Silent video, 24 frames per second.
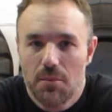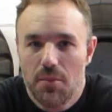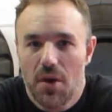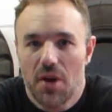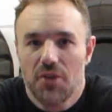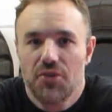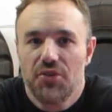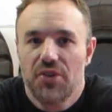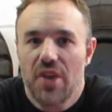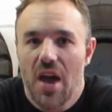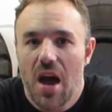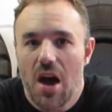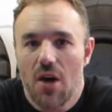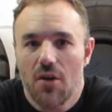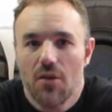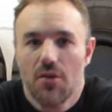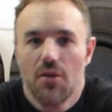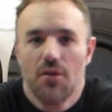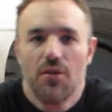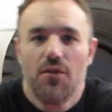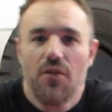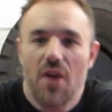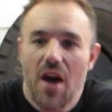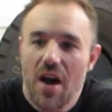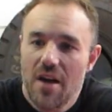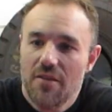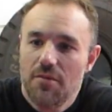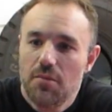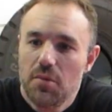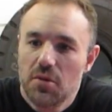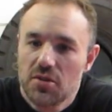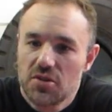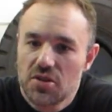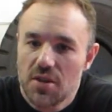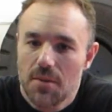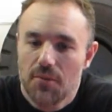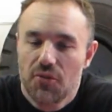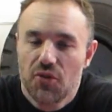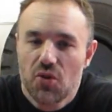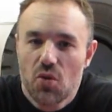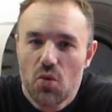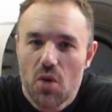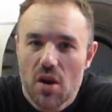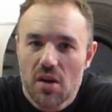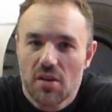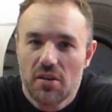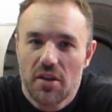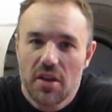bust out 5 push-ups
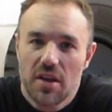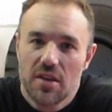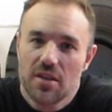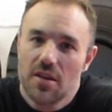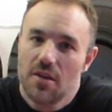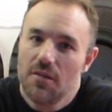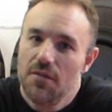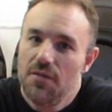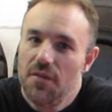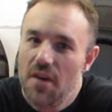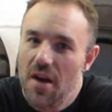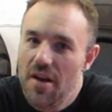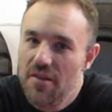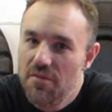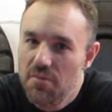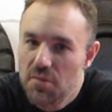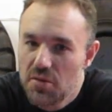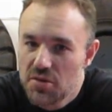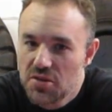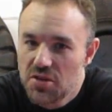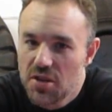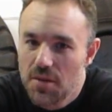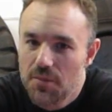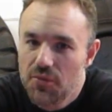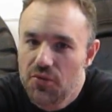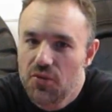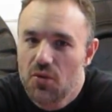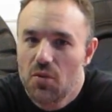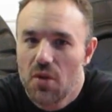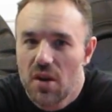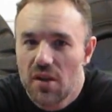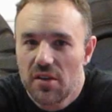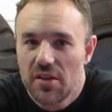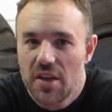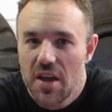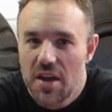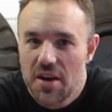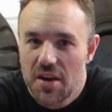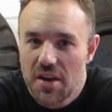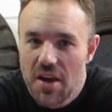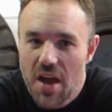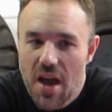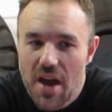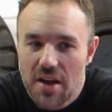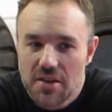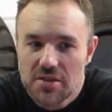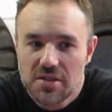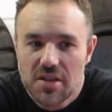quickly and then 5 push-ups quickly on an
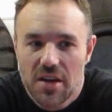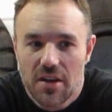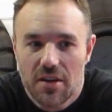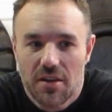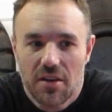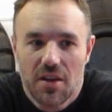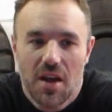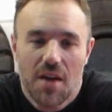exhale.